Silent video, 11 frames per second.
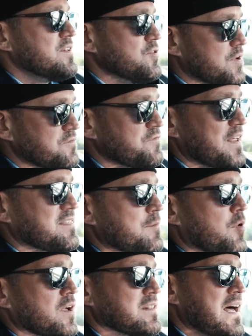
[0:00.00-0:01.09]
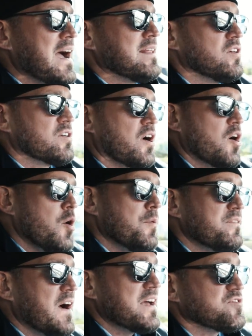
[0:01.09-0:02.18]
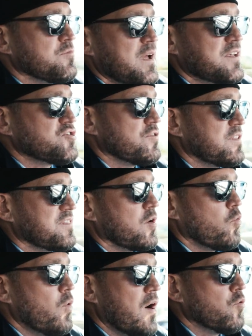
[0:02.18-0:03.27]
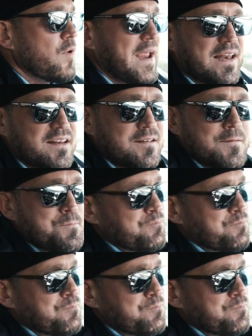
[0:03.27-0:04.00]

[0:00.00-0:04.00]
You can vet them online, look on HomeAdvisor, make sure that they're well-rated.